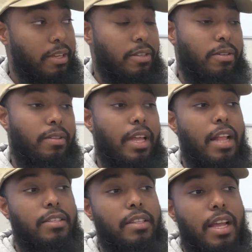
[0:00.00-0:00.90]
So
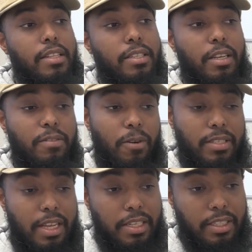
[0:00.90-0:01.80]
that's that tier as far as
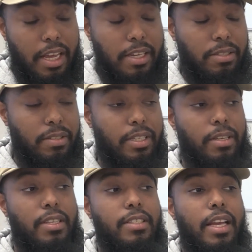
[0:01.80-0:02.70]
the educational tier.
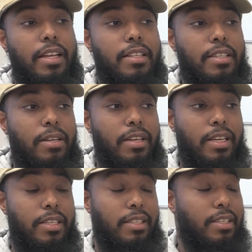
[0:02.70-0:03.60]
The second tier
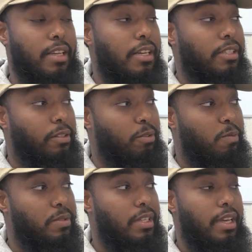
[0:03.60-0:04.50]
is discussion
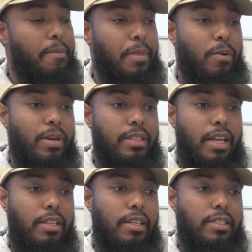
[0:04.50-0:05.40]
groups. And what
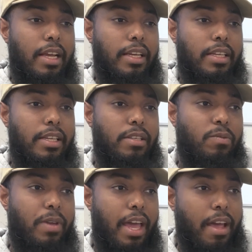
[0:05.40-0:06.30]
that looks like is
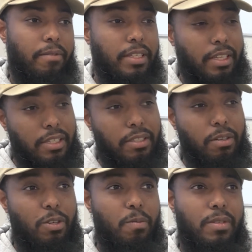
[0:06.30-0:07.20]
we have discussion
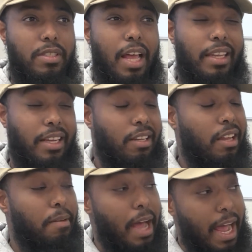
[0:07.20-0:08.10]
groups. I like to call
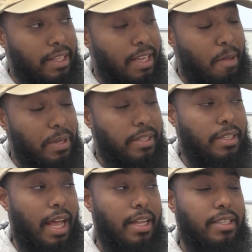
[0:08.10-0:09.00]
it hot topics.
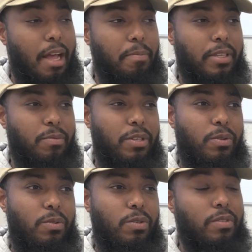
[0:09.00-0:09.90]
Hot topics we
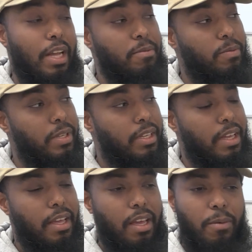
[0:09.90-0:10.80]
do 2 times a week.
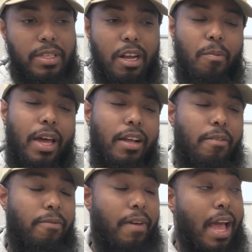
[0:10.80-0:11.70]
And we talk about a
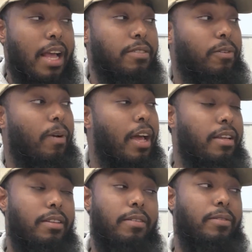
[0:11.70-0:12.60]
vast variety
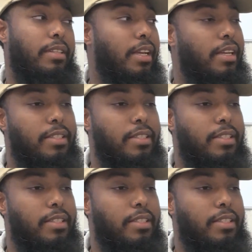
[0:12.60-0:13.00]
of different things.